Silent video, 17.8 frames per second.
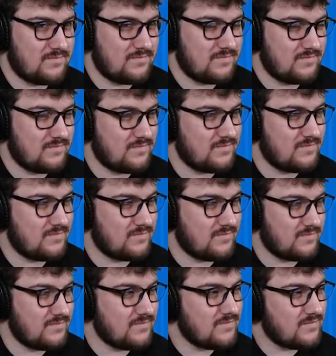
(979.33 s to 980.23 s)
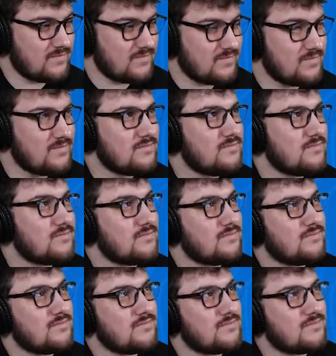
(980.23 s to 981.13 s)

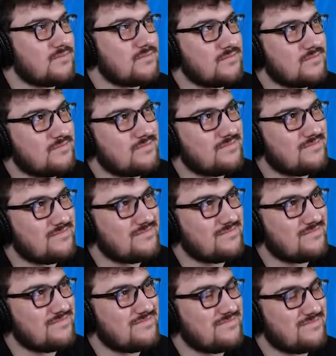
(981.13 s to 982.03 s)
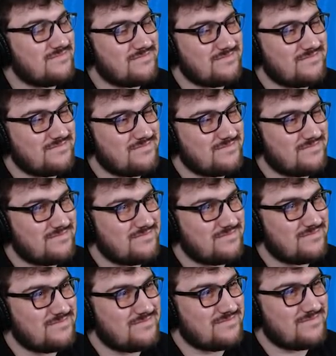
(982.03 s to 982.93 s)

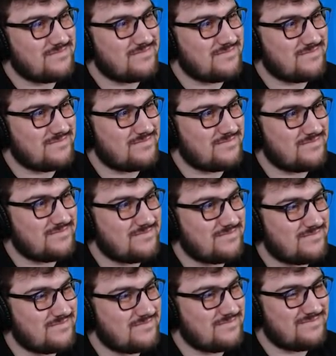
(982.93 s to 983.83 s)
[no speech]